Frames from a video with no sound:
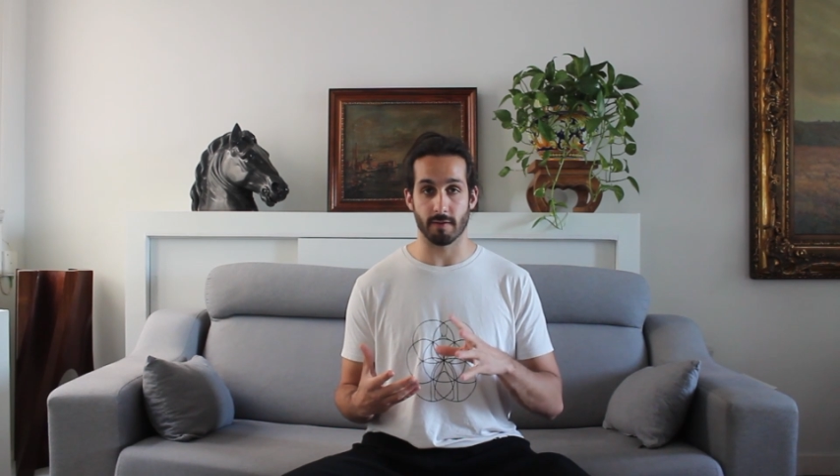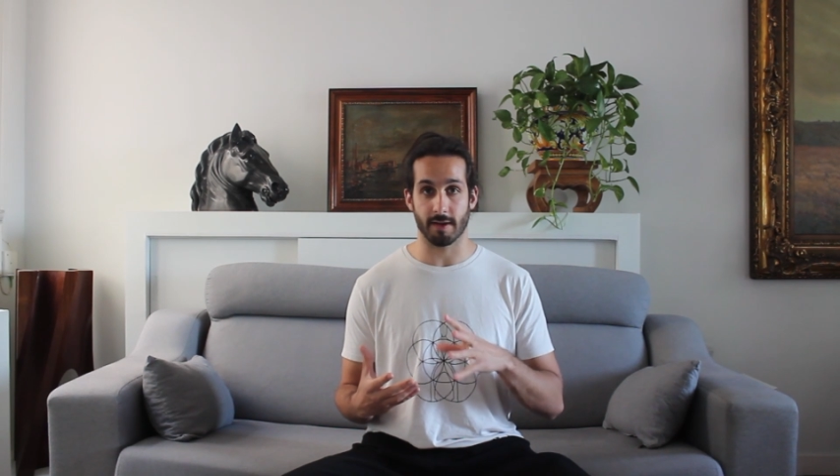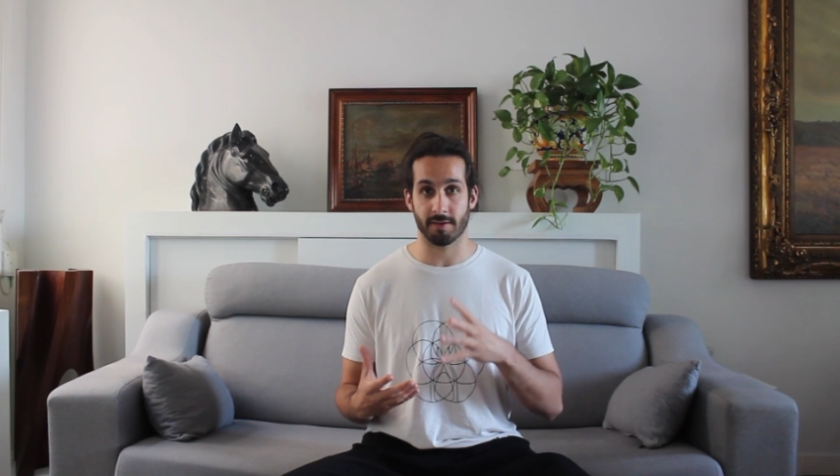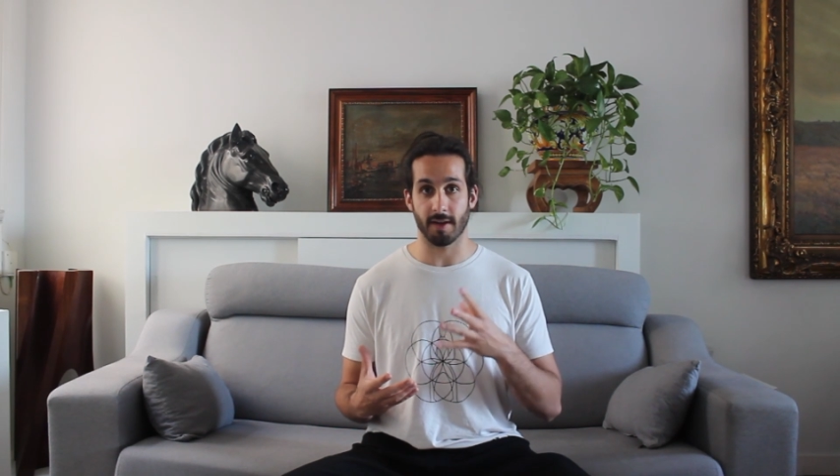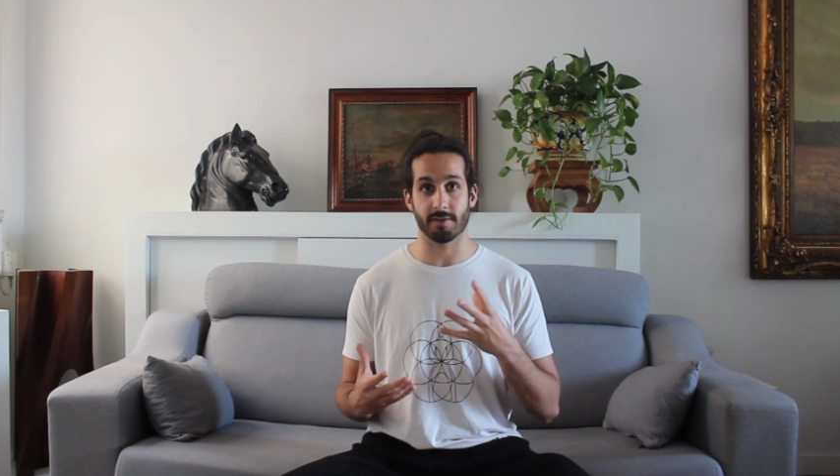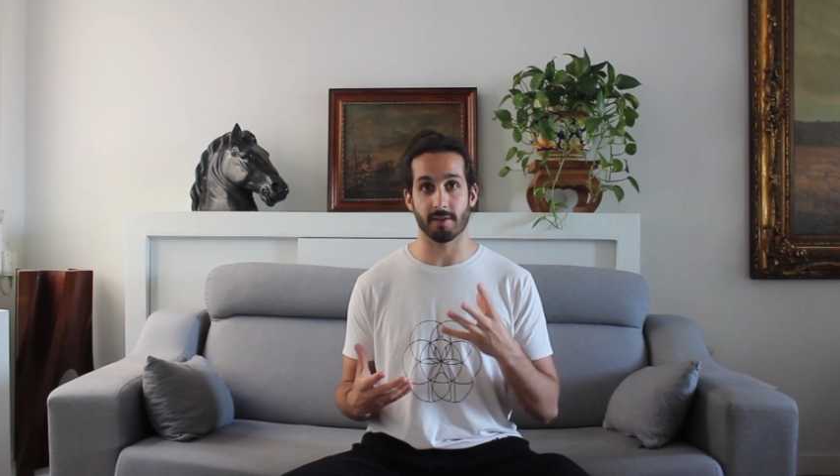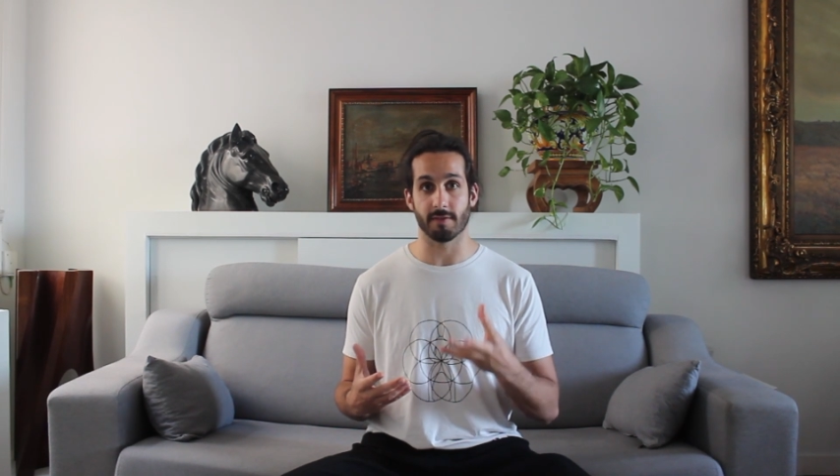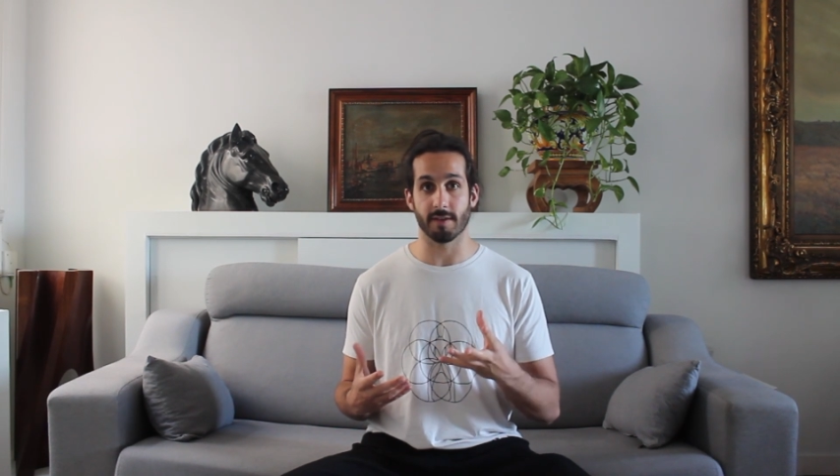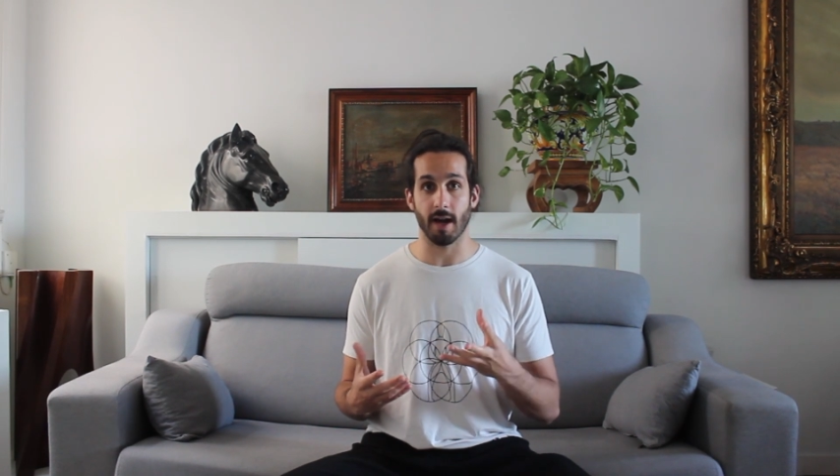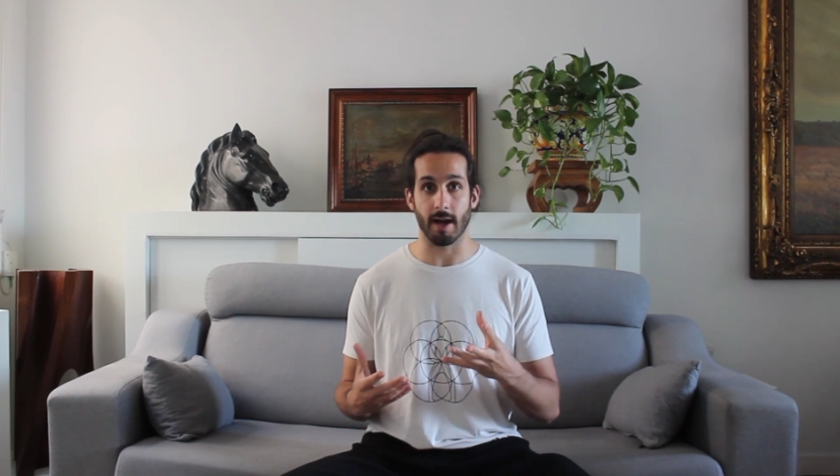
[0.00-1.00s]
of
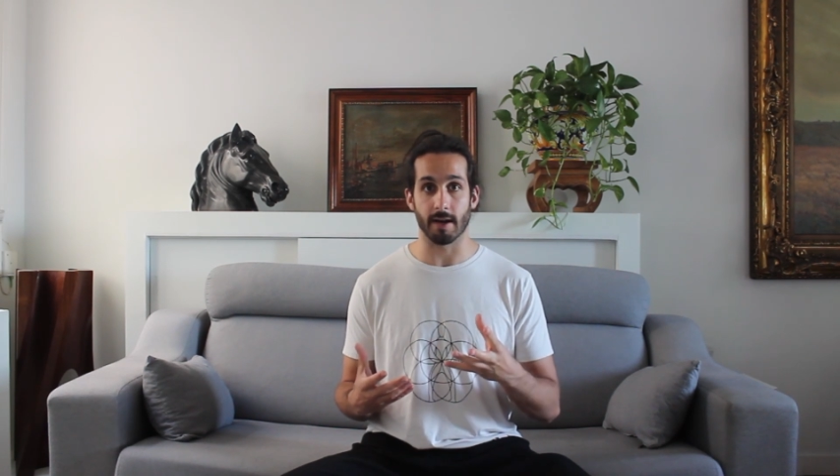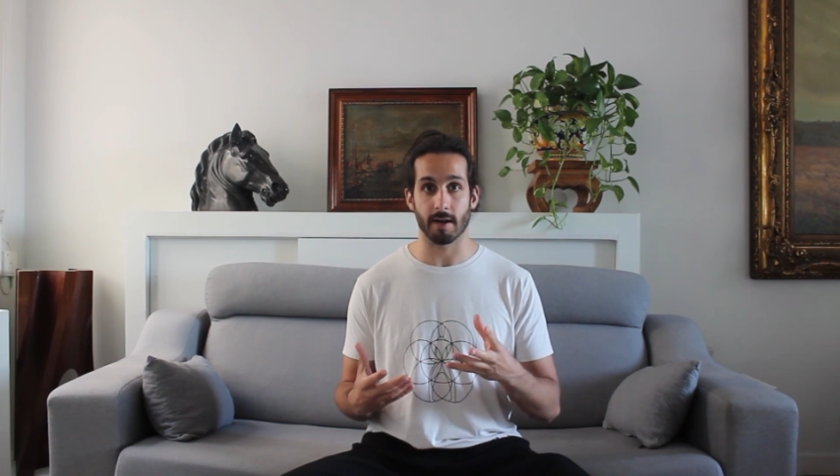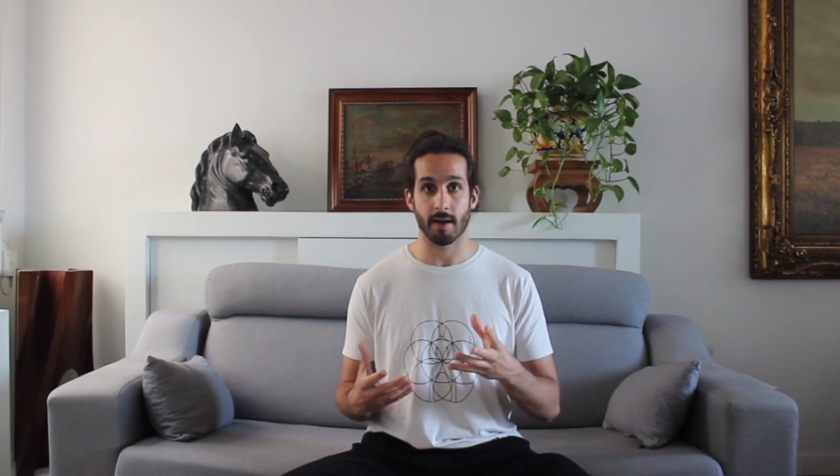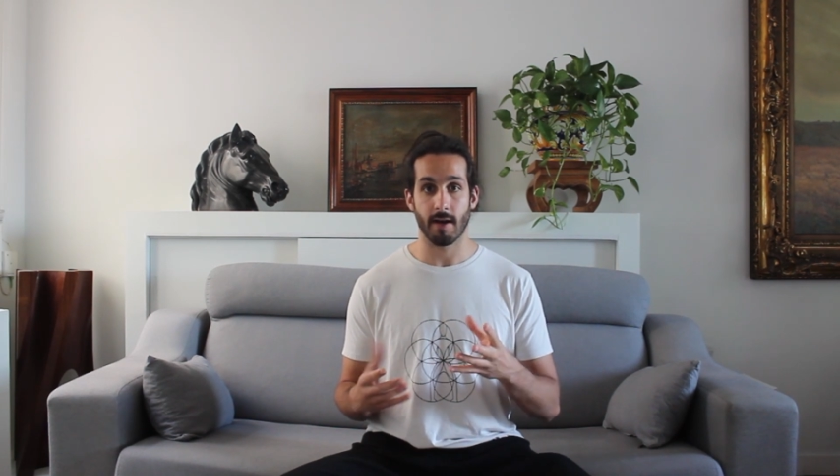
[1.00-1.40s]
excessive yang,